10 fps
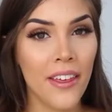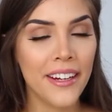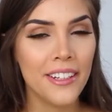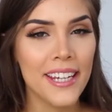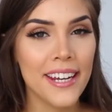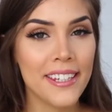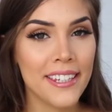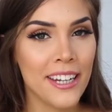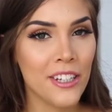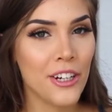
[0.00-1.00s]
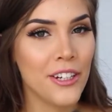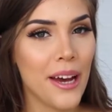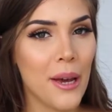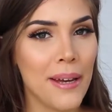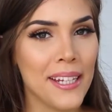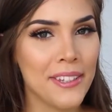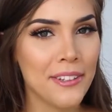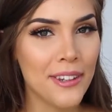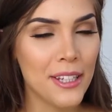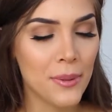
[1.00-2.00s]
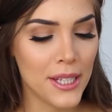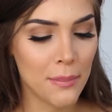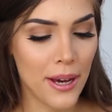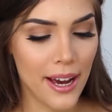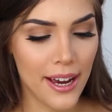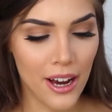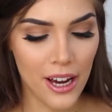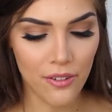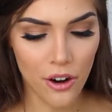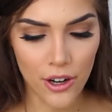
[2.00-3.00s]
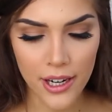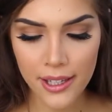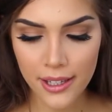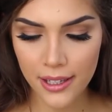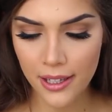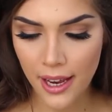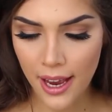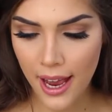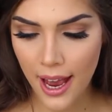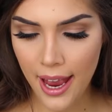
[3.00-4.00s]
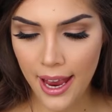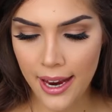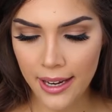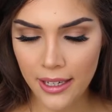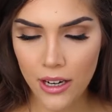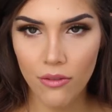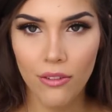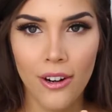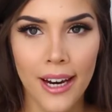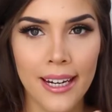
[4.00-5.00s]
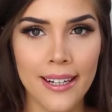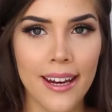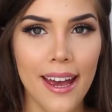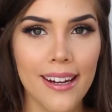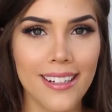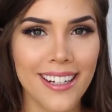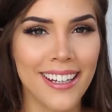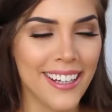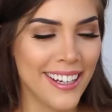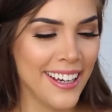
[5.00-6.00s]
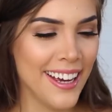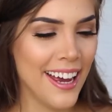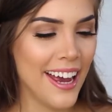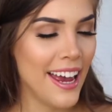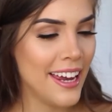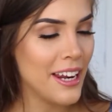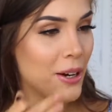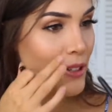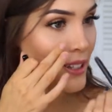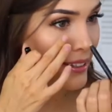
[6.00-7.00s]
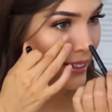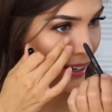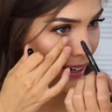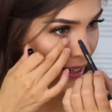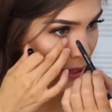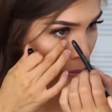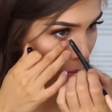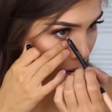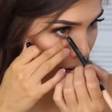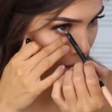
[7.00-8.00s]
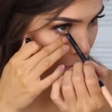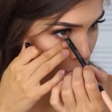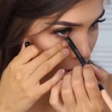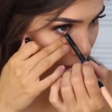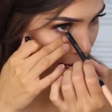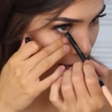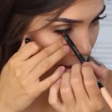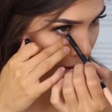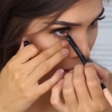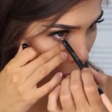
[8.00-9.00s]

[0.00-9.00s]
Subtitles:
Then I'll take a skin toned eye pencil. This one's by Eye of Horus. And wrong end cat, and I would just line my waterline.